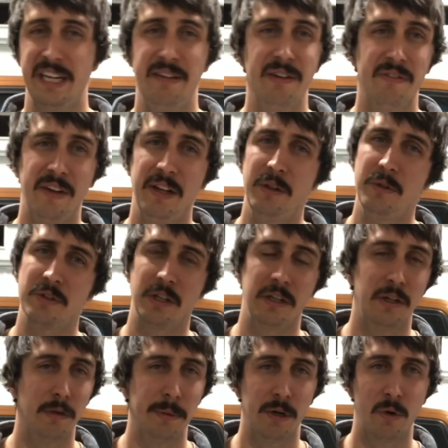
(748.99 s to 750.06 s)
Even if I lose a
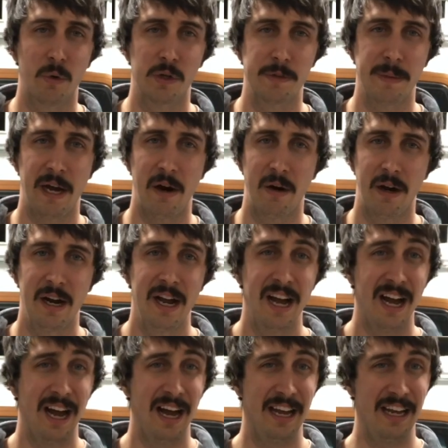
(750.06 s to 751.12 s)
little bit of horsepower,
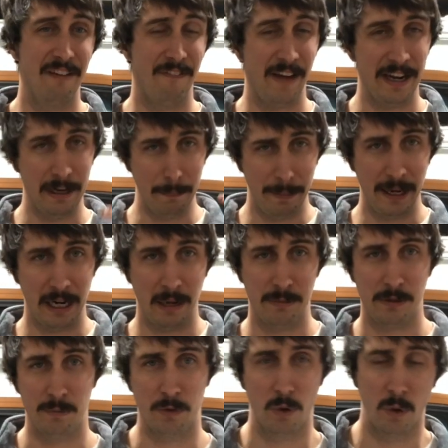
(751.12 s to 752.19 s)
if I can pick up
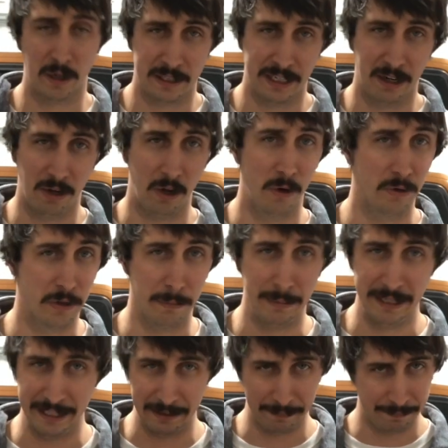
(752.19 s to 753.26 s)
some torque down low, to
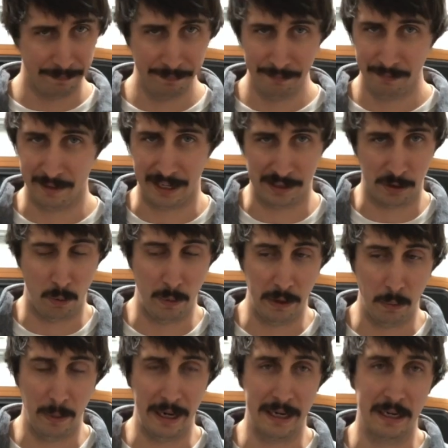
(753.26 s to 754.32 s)
me, that's a
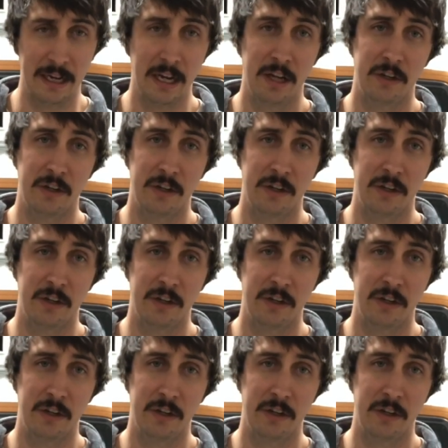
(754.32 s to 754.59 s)
win-win.